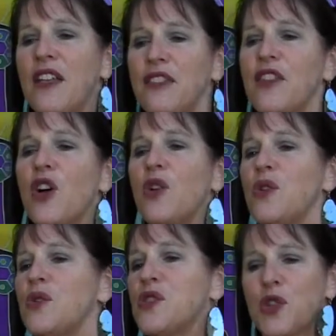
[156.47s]
and
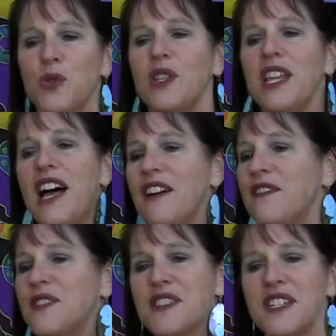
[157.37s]
those who
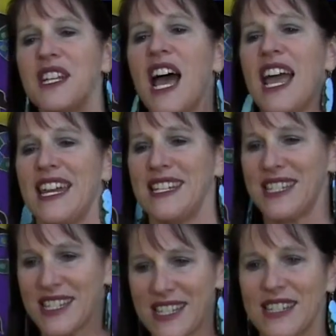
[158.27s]
loved the night.